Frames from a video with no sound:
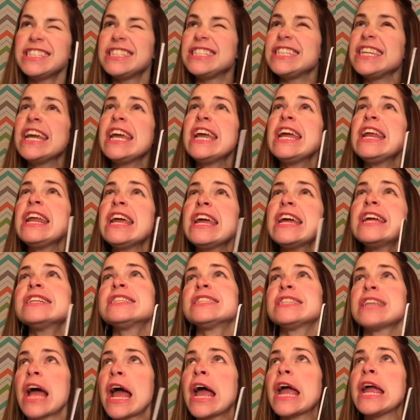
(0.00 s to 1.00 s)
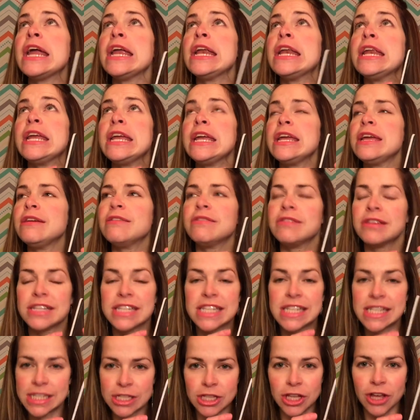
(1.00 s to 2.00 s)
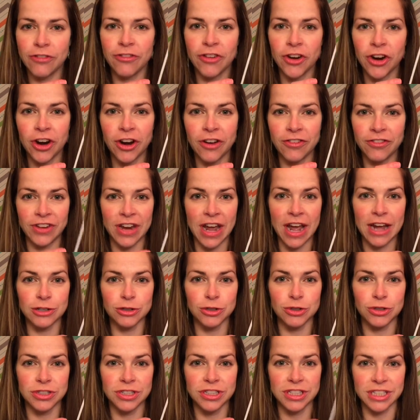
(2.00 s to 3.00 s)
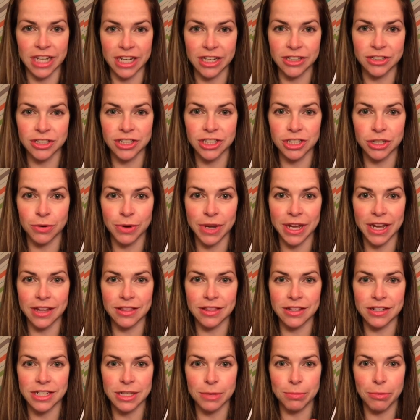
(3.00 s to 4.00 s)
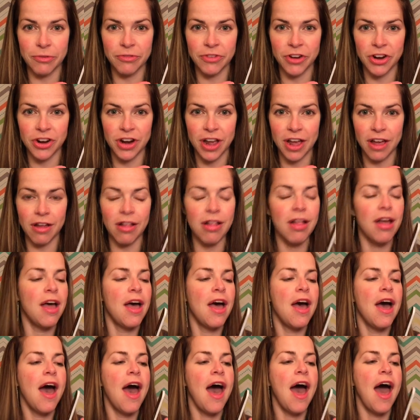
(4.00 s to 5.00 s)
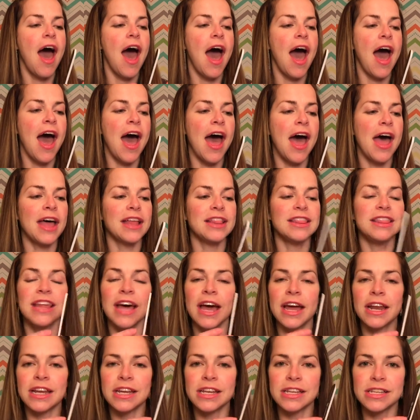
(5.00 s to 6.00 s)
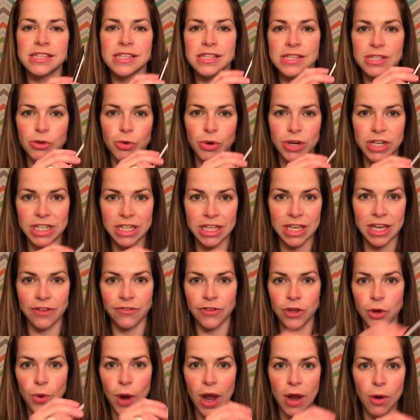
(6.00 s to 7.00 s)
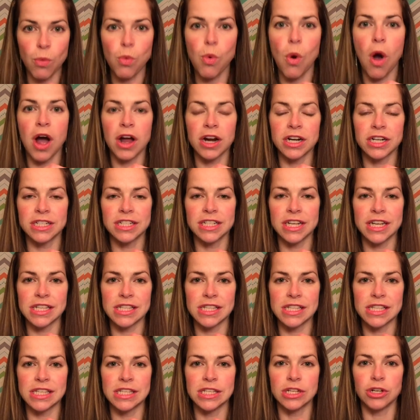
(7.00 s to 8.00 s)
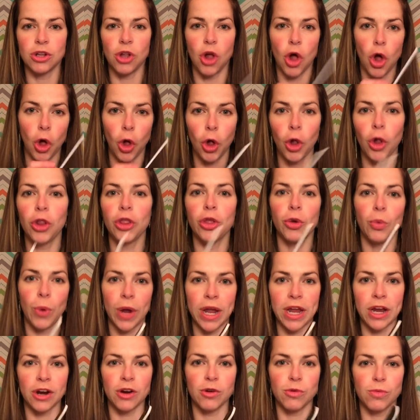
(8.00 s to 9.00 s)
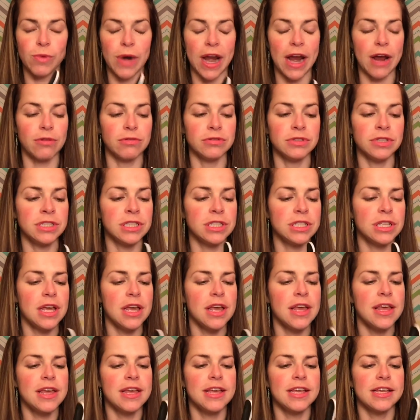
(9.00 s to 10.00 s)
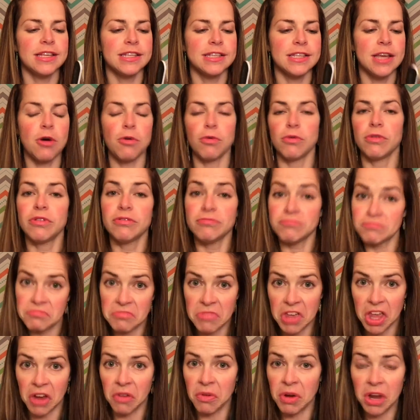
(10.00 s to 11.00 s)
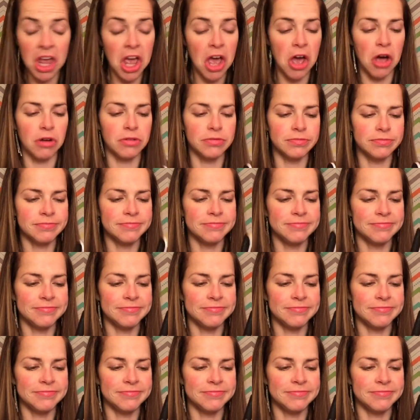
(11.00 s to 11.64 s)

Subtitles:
teeny tiny sliver of natural nail showing at the tip of your nail. That is going to give you a watertight seal all the way around. So, here we go.